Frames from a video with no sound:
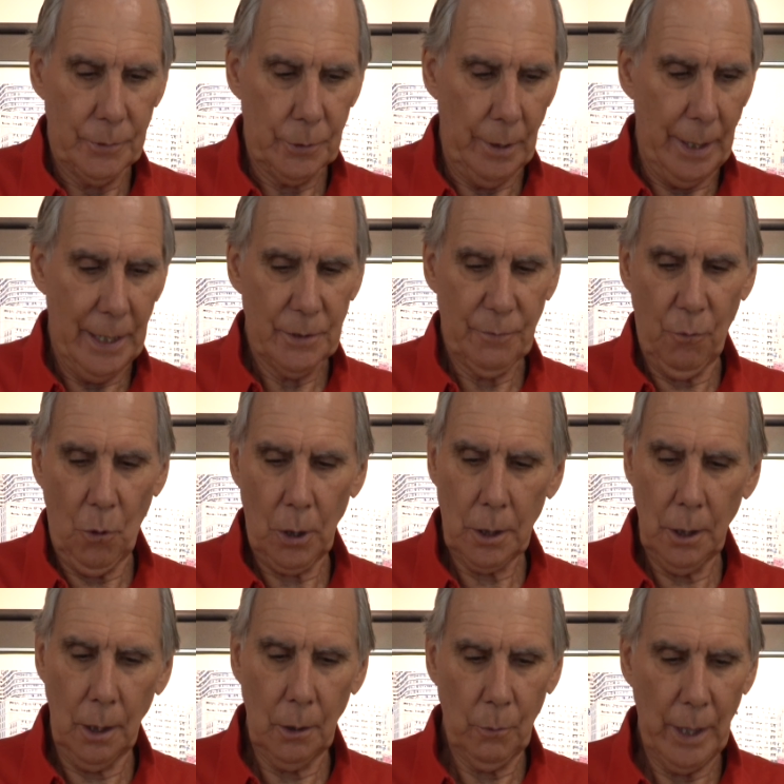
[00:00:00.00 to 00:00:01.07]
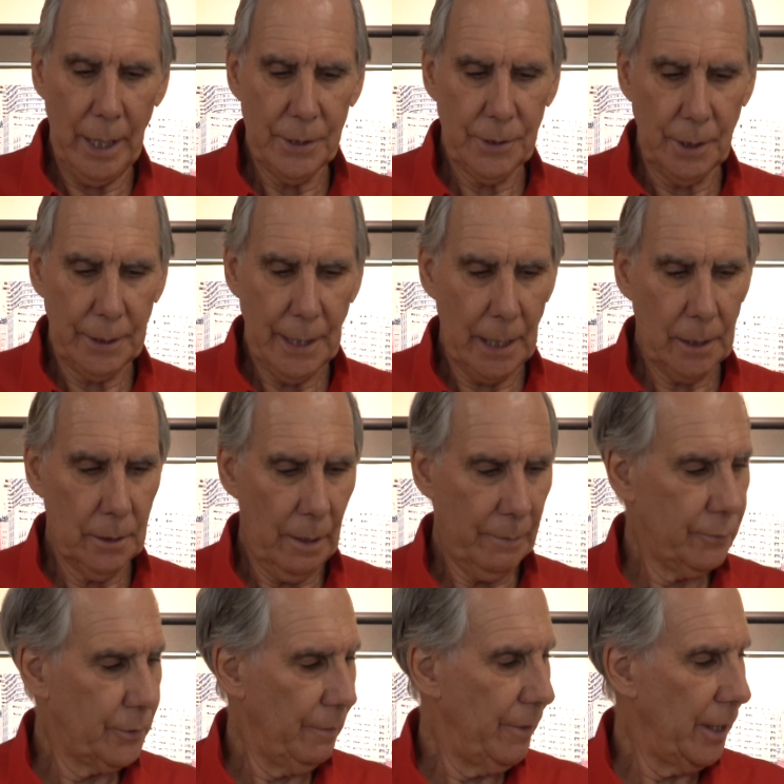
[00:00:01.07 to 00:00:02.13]
so it has four colorways that that
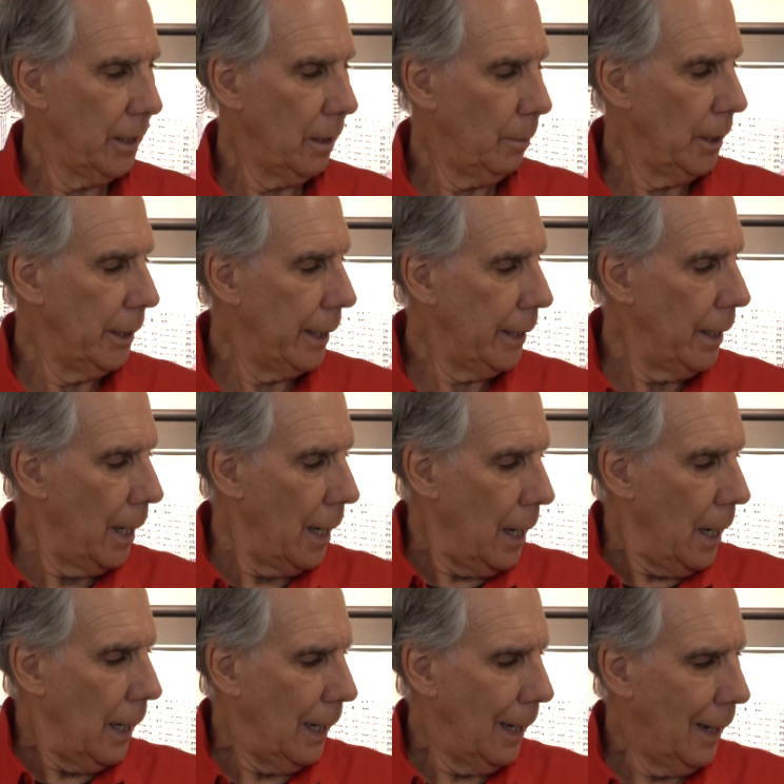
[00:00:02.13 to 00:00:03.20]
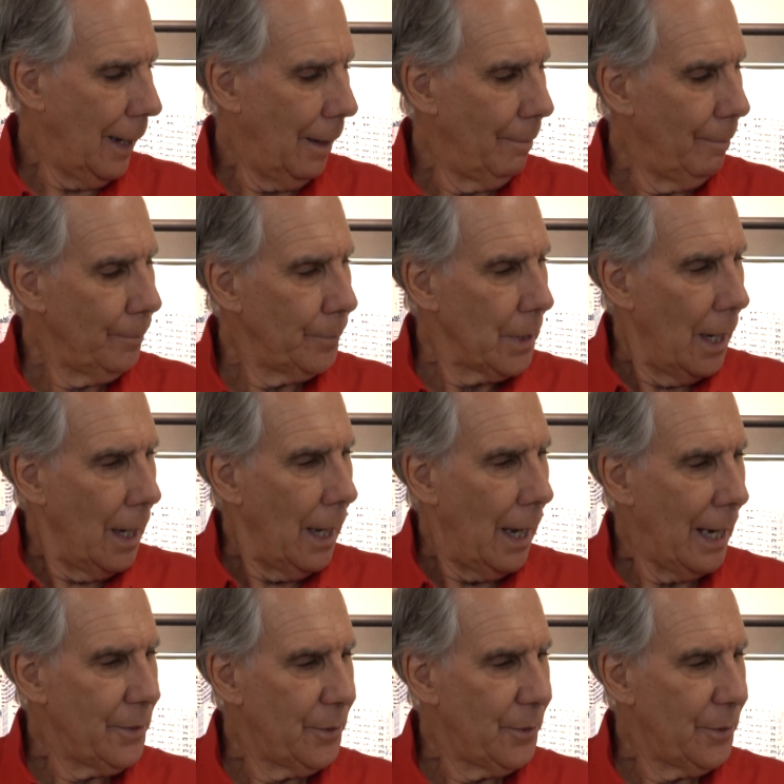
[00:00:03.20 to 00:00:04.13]
glove's available in. Um, I